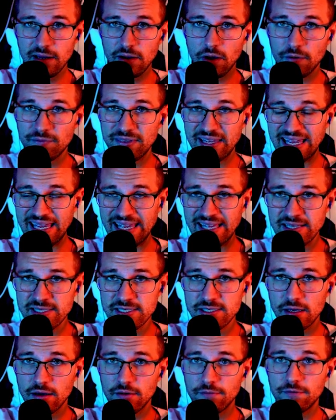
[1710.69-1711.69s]
on the
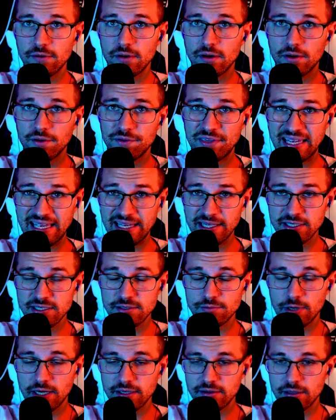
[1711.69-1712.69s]
ends
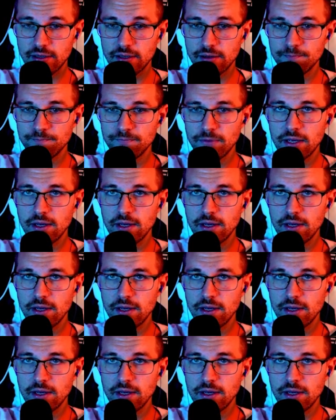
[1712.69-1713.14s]
right there,